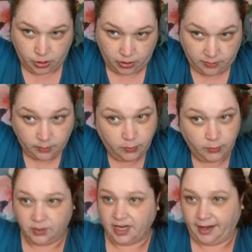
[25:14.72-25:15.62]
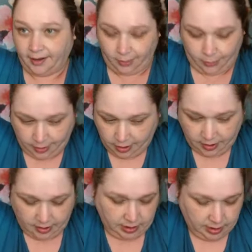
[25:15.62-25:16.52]
smooth down.
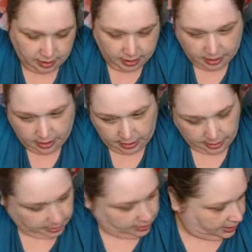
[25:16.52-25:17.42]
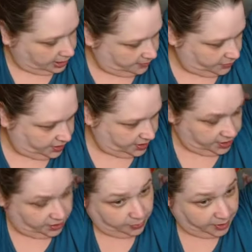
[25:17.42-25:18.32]
And then I'm just going to
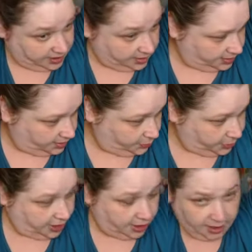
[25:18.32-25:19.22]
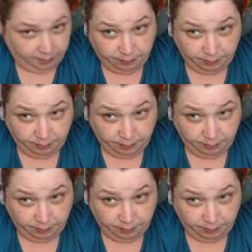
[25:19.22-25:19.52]
twist this into a clip.